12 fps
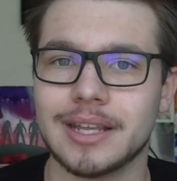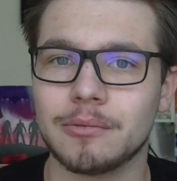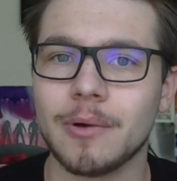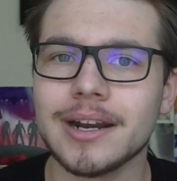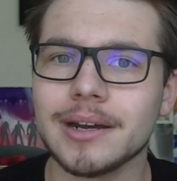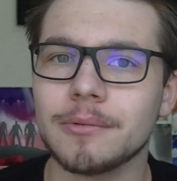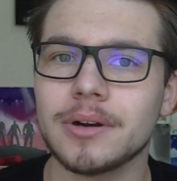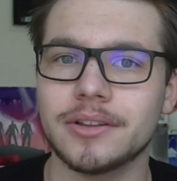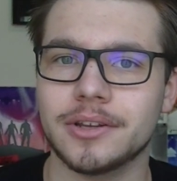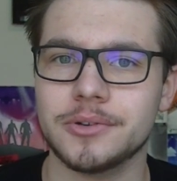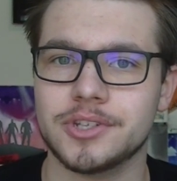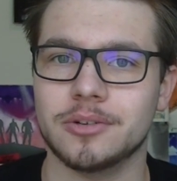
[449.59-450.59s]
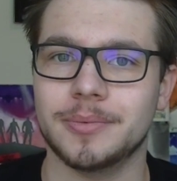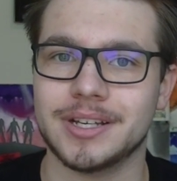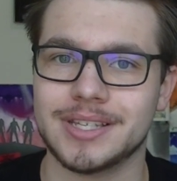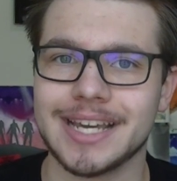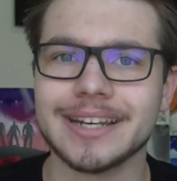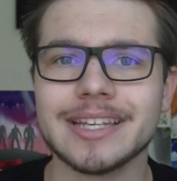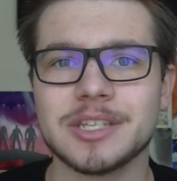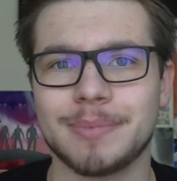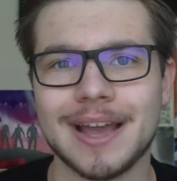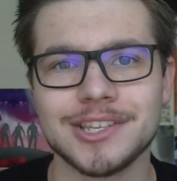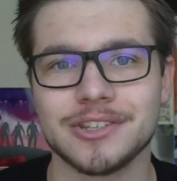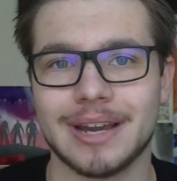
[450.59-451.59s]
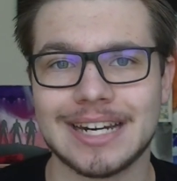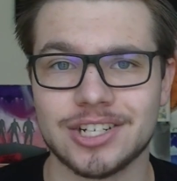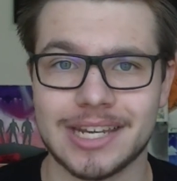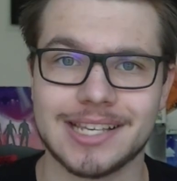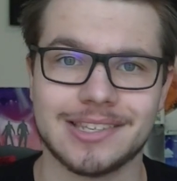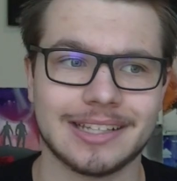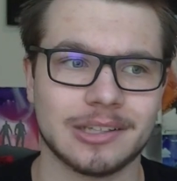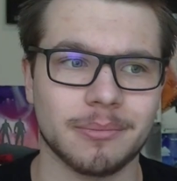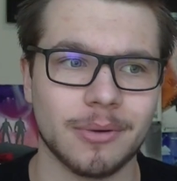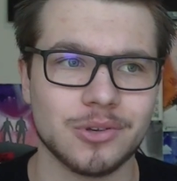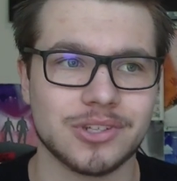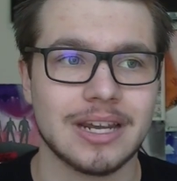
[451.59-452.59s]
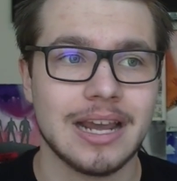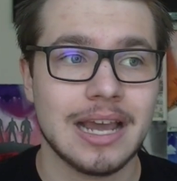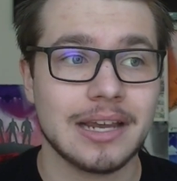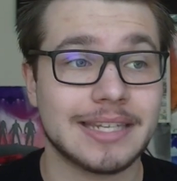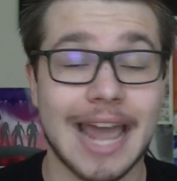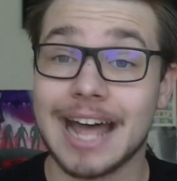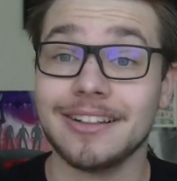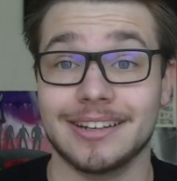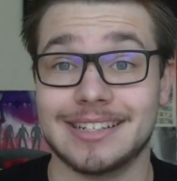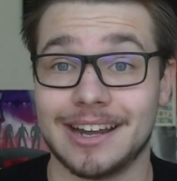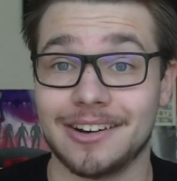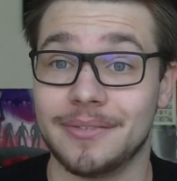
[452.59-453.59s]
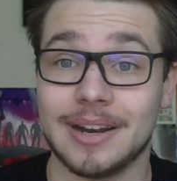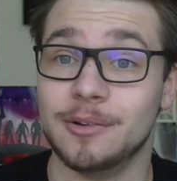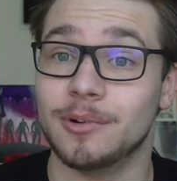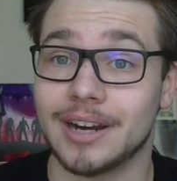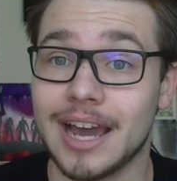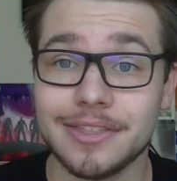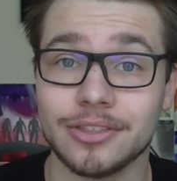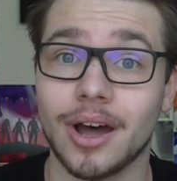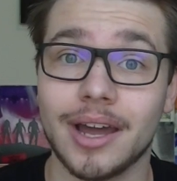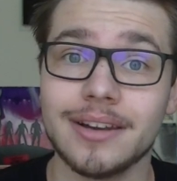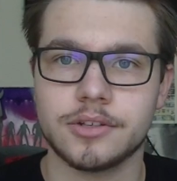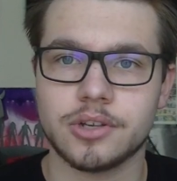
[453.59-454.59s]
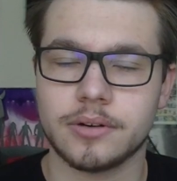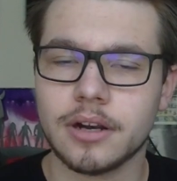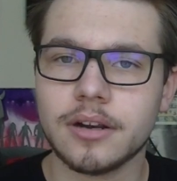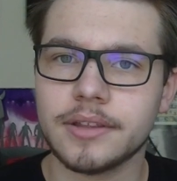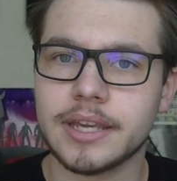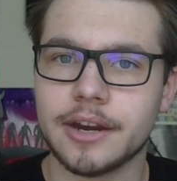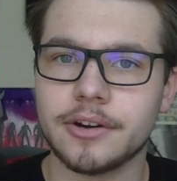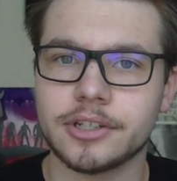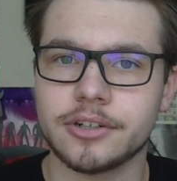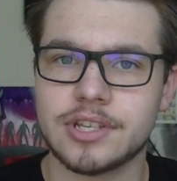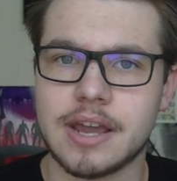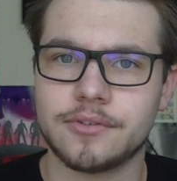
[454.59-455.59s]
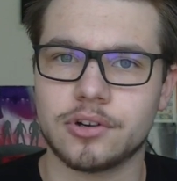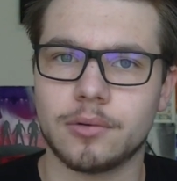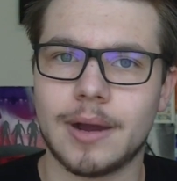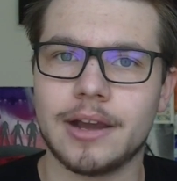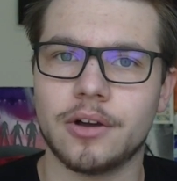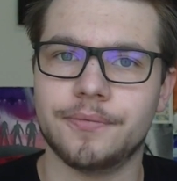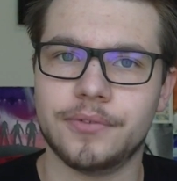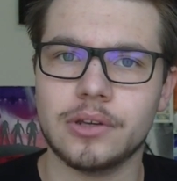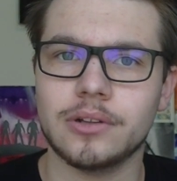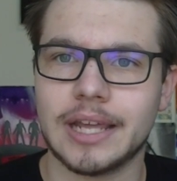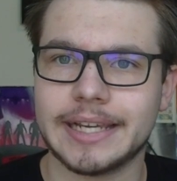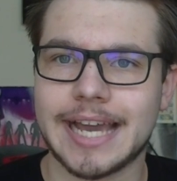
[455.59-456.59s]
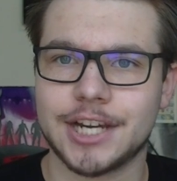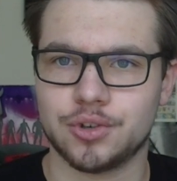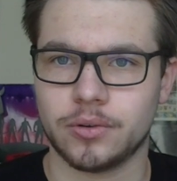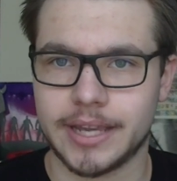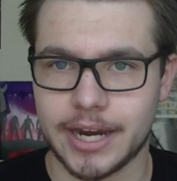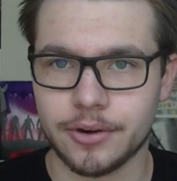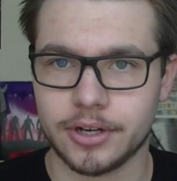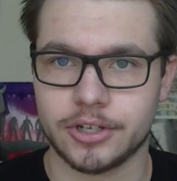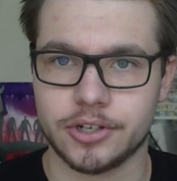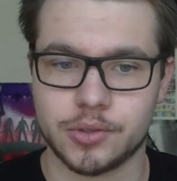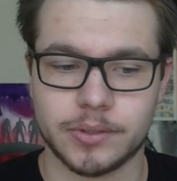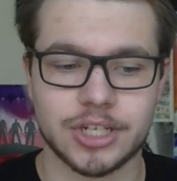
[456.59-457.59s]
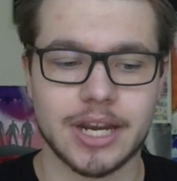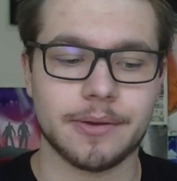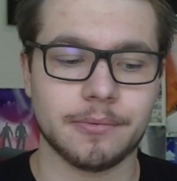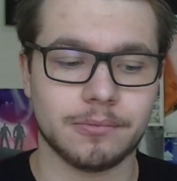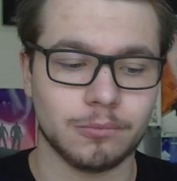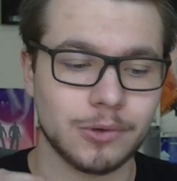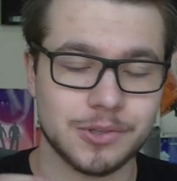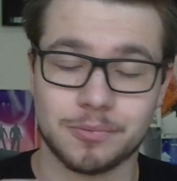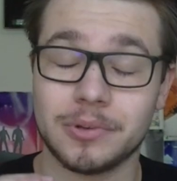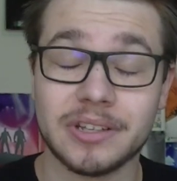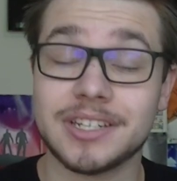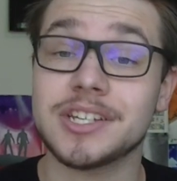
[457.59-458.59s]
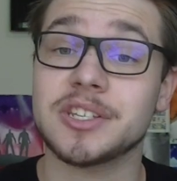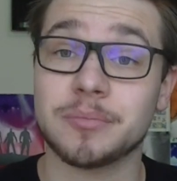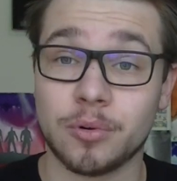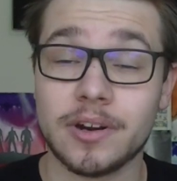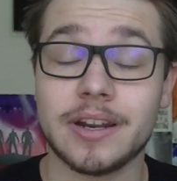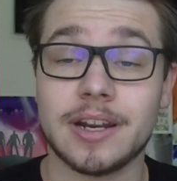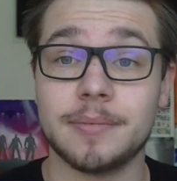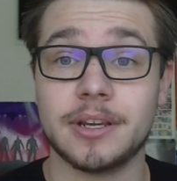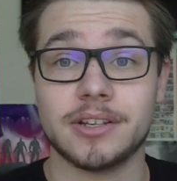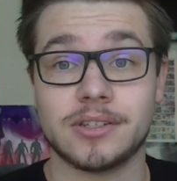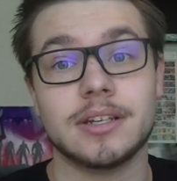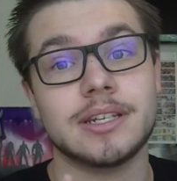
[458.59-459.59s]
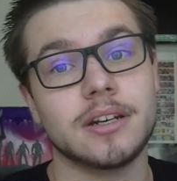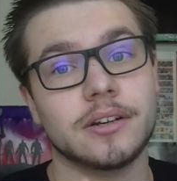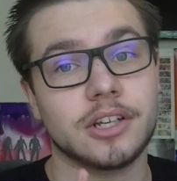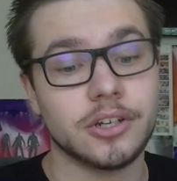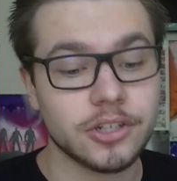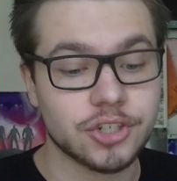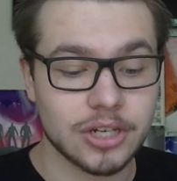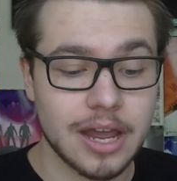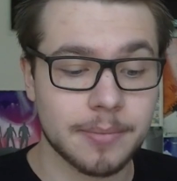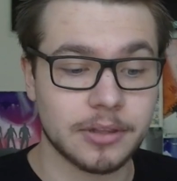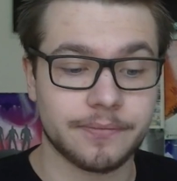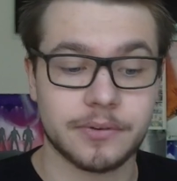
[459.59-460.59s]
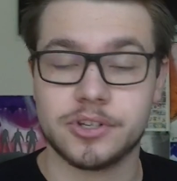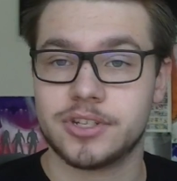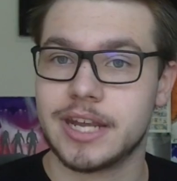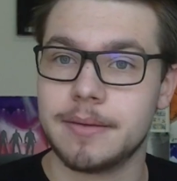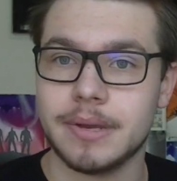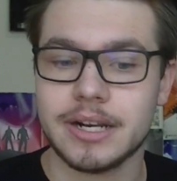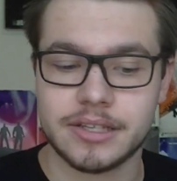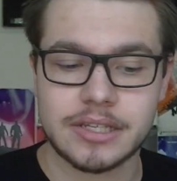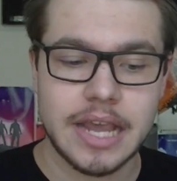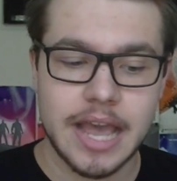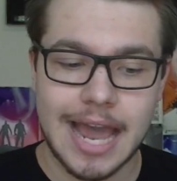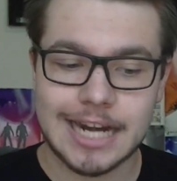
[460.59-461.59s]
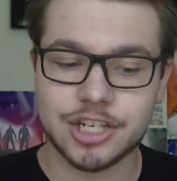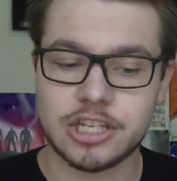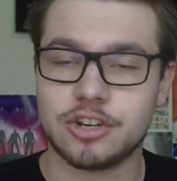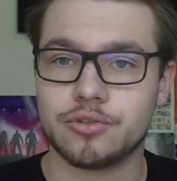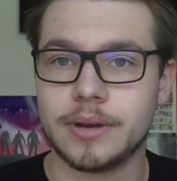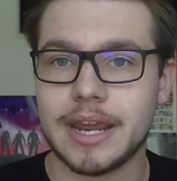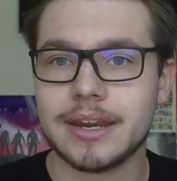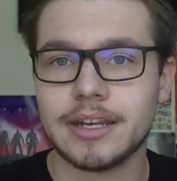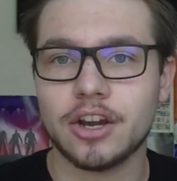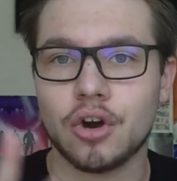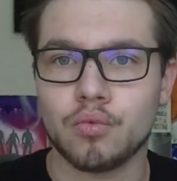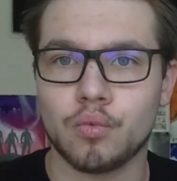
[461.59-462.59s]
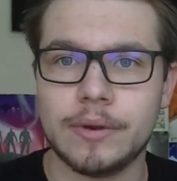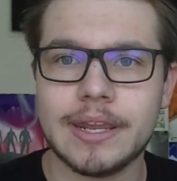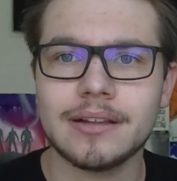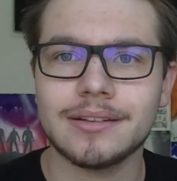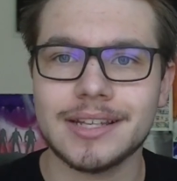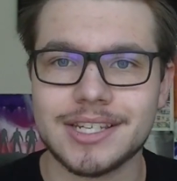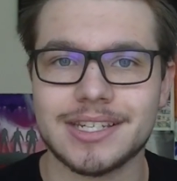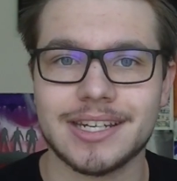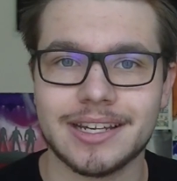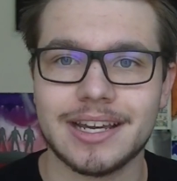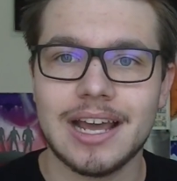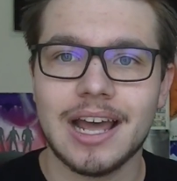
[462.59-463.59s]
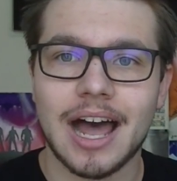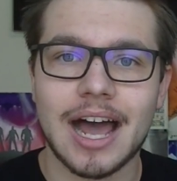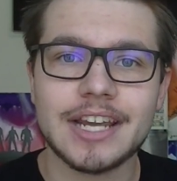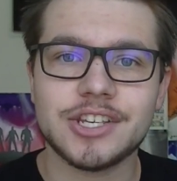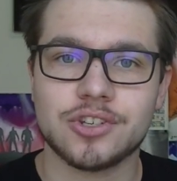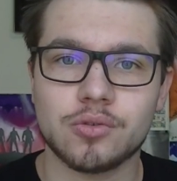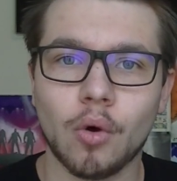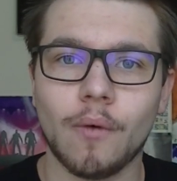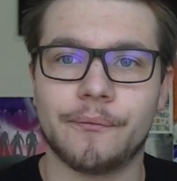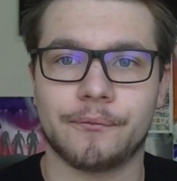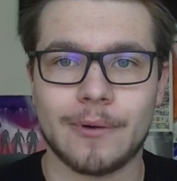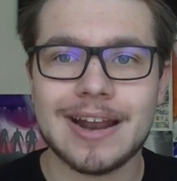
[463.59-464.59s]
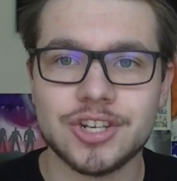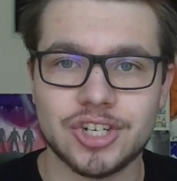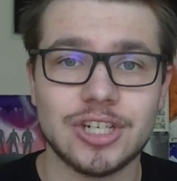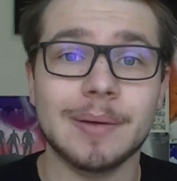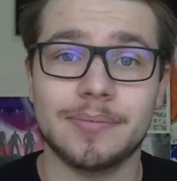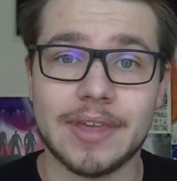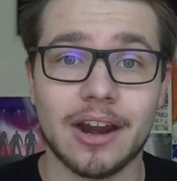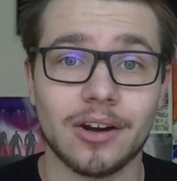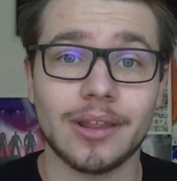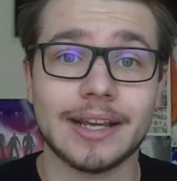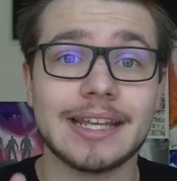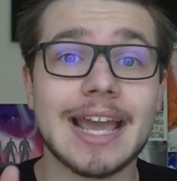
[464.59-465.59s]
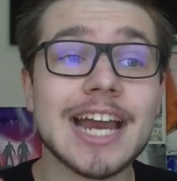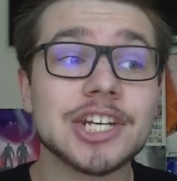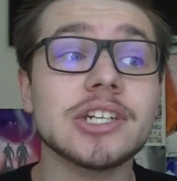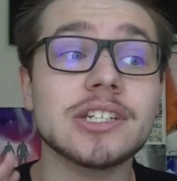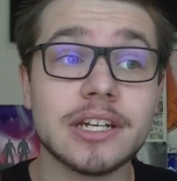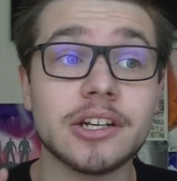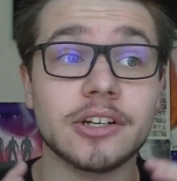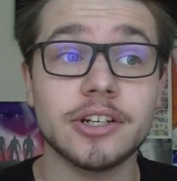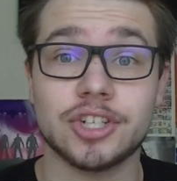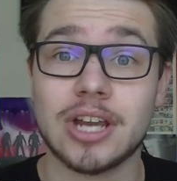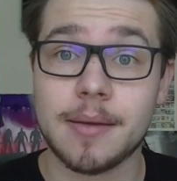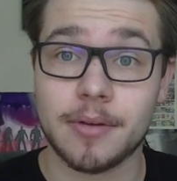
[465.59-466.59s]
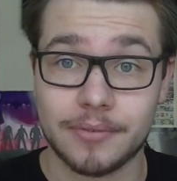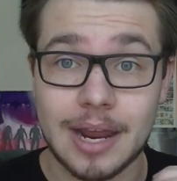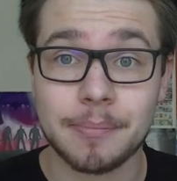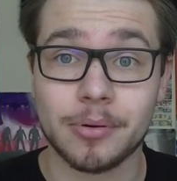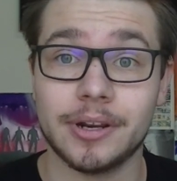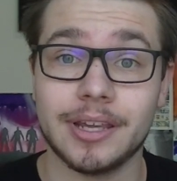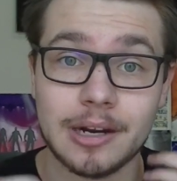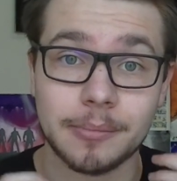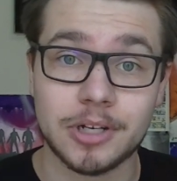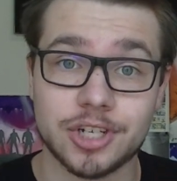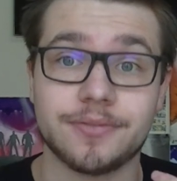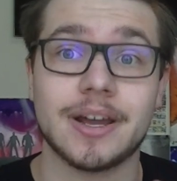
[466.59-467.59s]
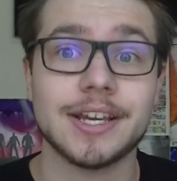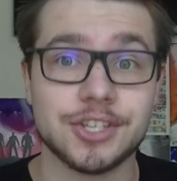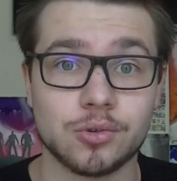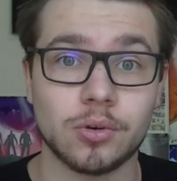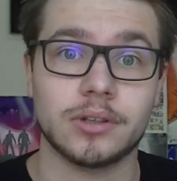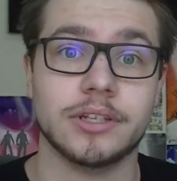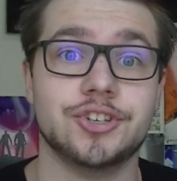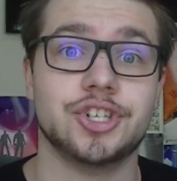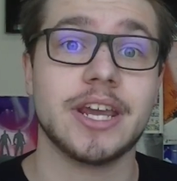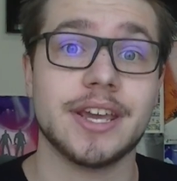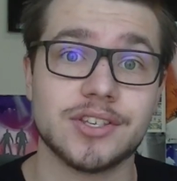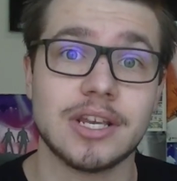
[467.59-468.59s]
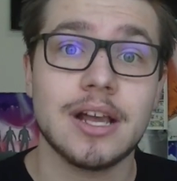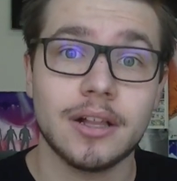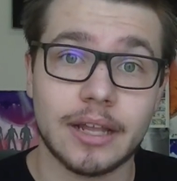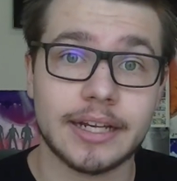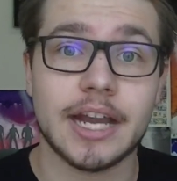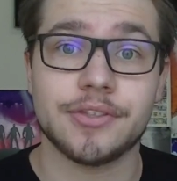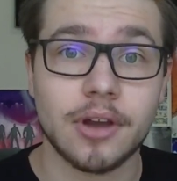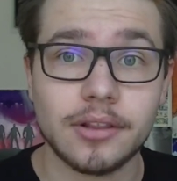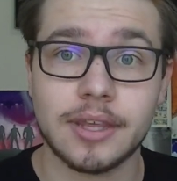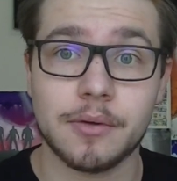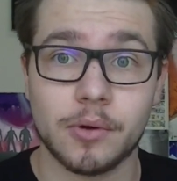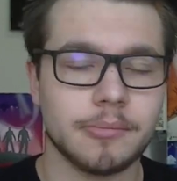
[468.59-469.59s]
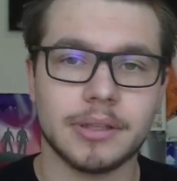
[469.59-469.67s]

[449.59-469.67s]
Like, why not one of those two? Because Annalise Basso actually has, like, the most talent out of anyone, I thought. So none of the characters after a while feel like actual characters, which I was really disappointed in because they did a good job in the first 10 minutes actually creating a realistic high school friendship there. Like, they actually did a good job of not putting in a bunch of high school cliches like I thought they would.